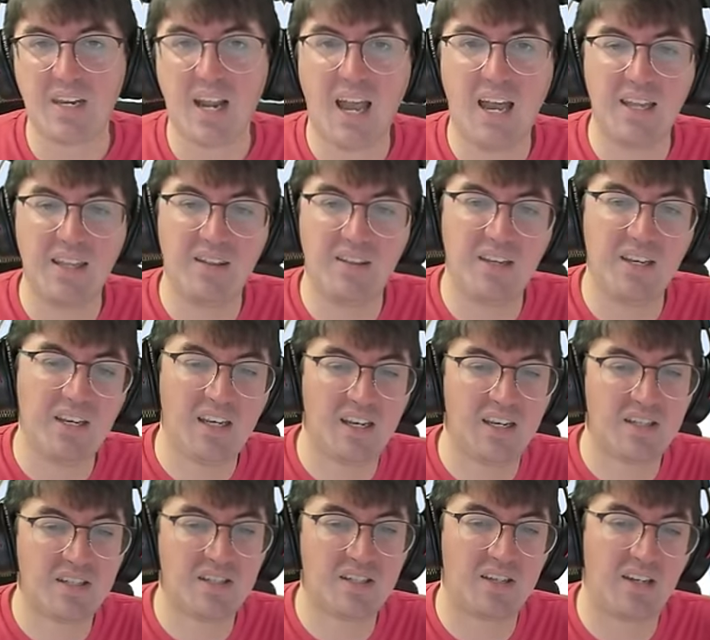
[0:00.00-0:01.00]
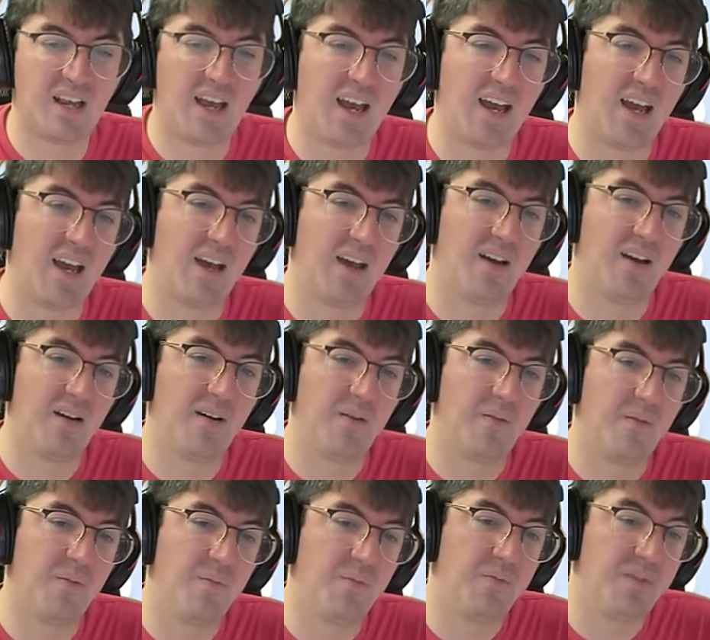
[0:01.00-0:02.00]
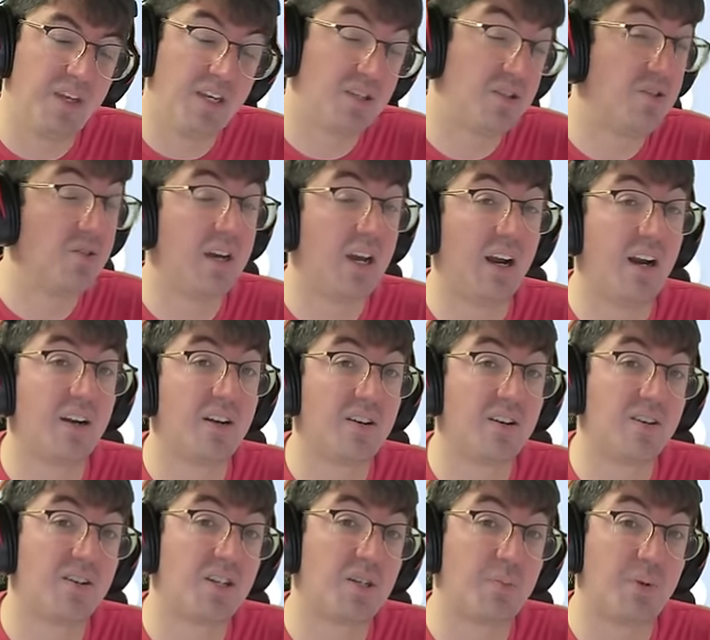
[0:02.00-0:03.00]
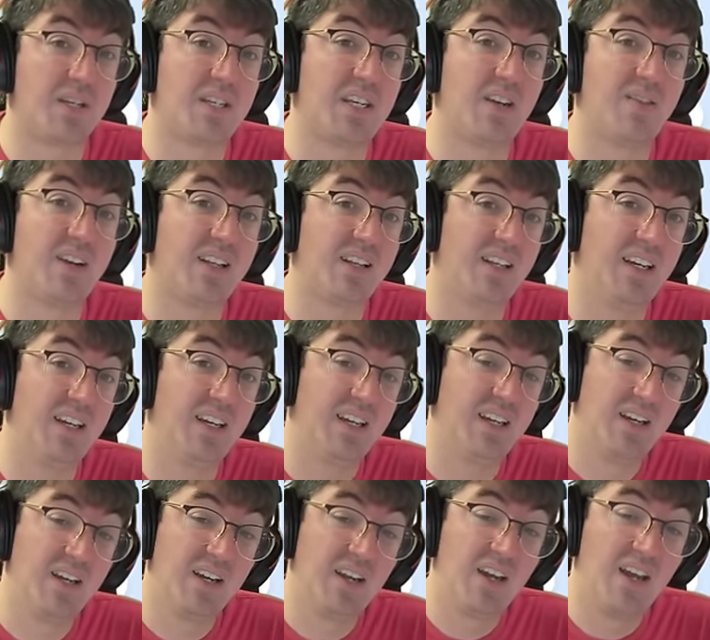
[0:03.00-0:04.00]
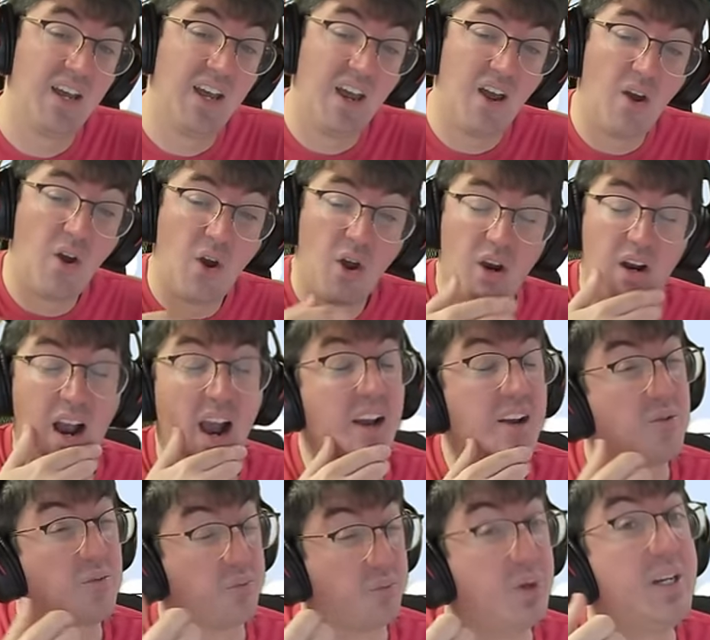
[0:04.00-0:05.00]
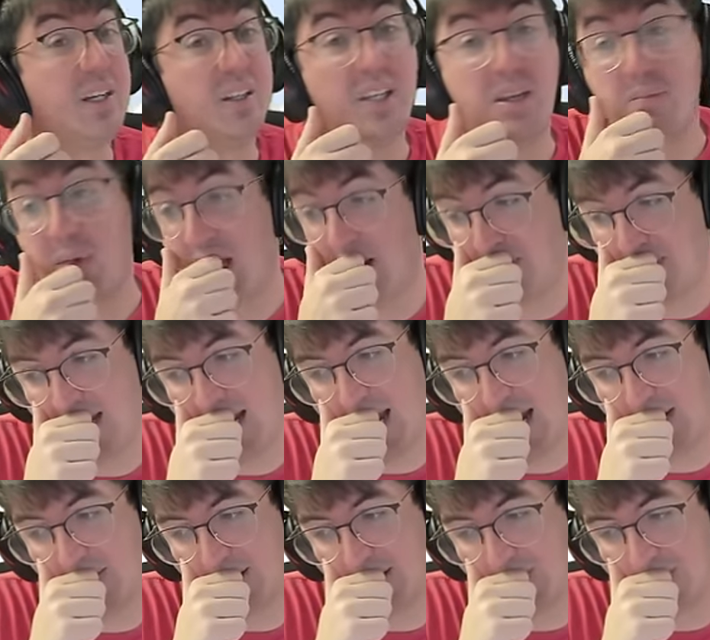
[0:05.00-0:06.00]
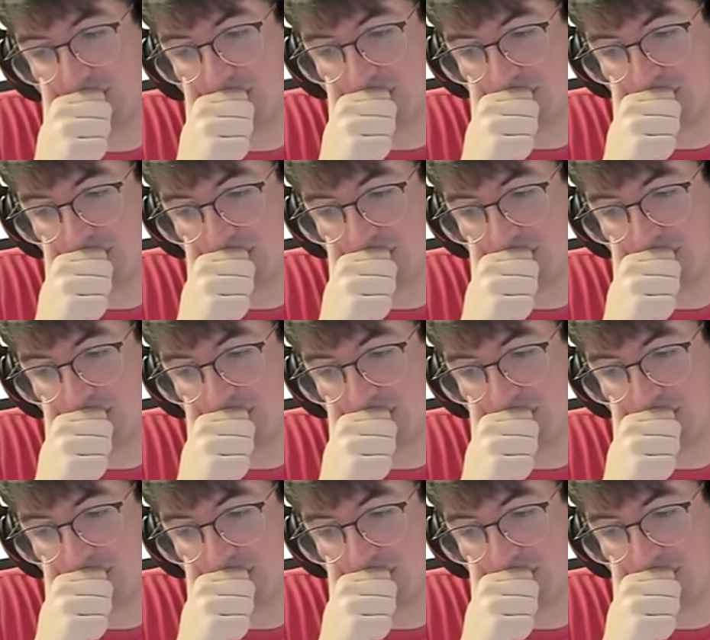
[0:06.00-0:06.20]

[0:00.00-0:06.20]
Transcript: And this these two characters specifically kind of really made me angry.